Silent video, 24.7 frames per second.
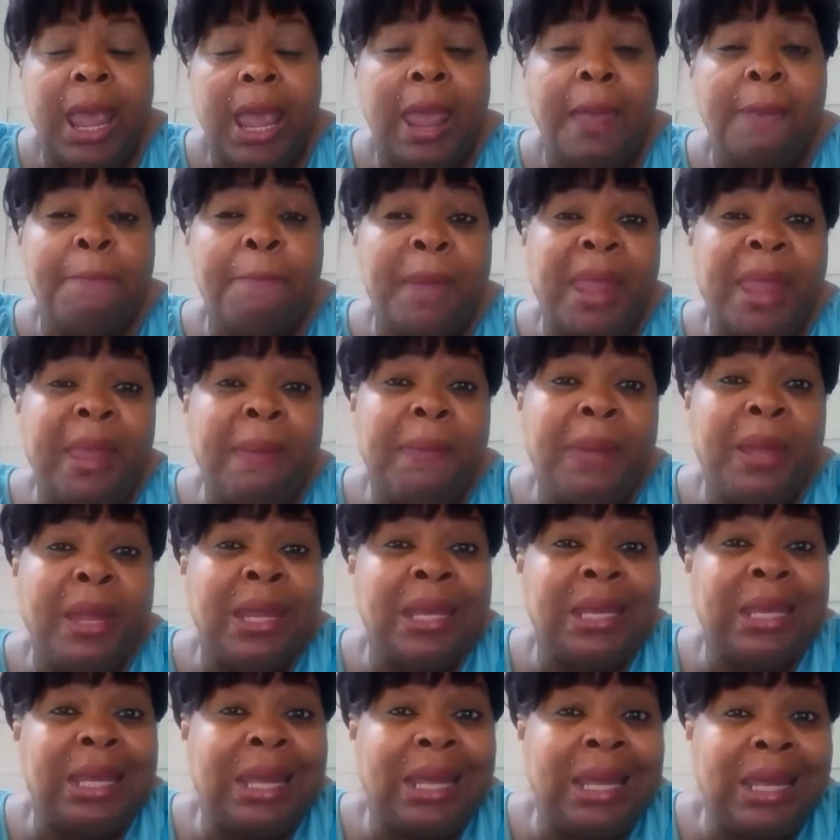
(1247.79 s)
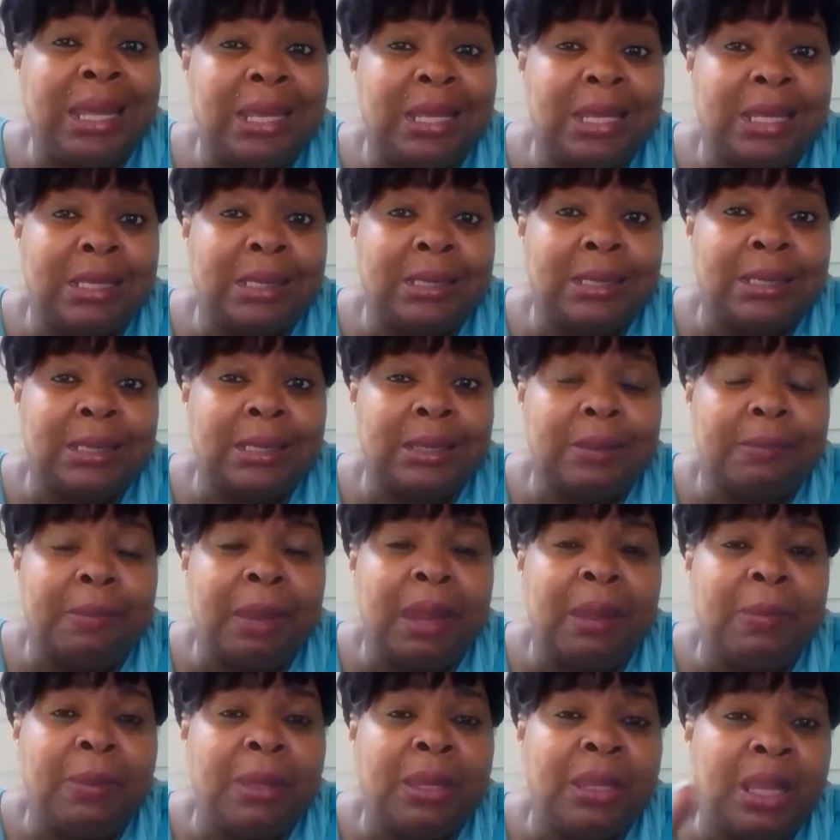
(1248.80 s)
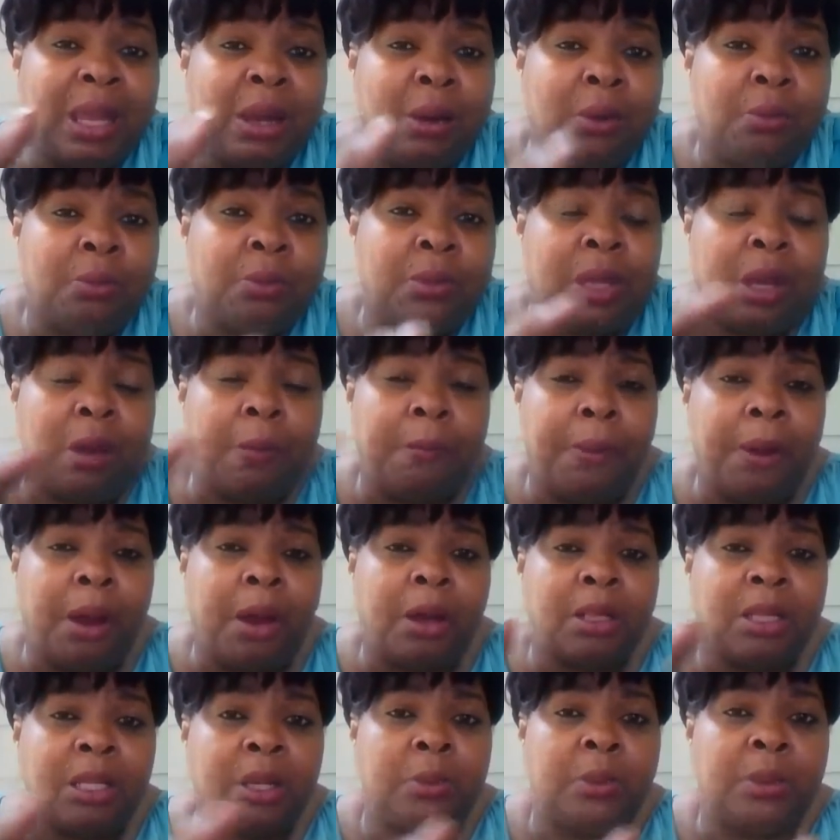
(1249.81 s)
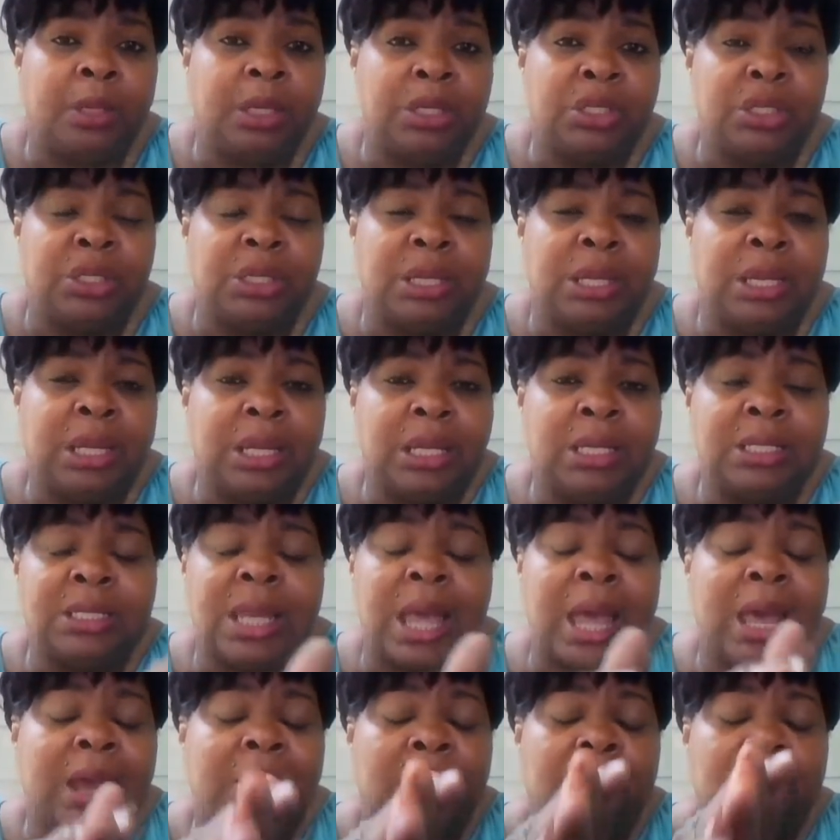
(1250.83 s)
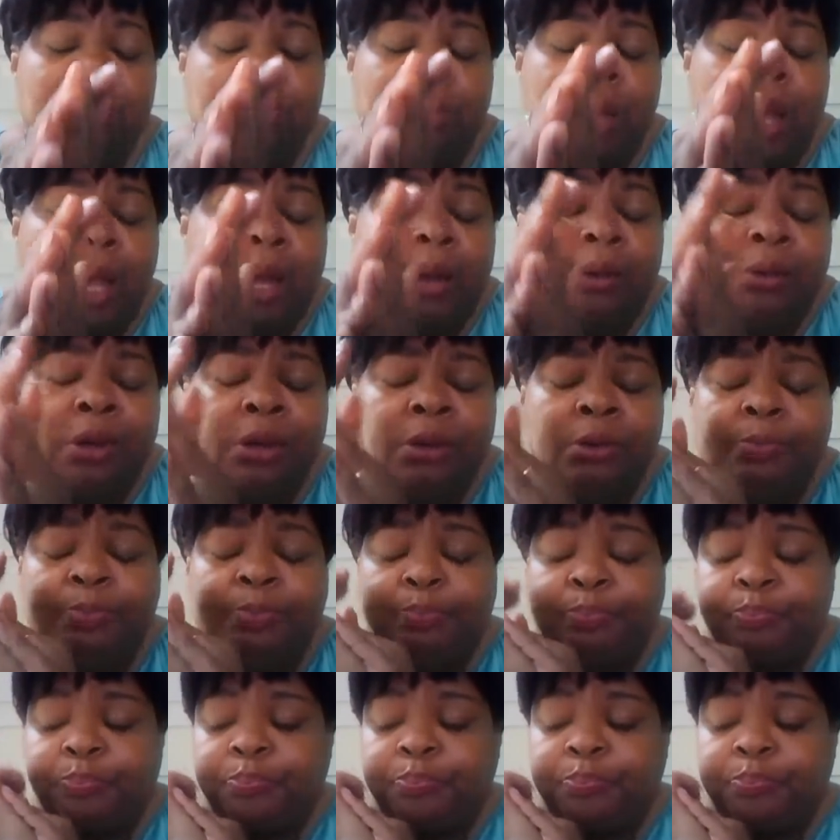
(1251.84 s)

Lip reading: And maybe it is. Maybe their part of their religion is. I don't know.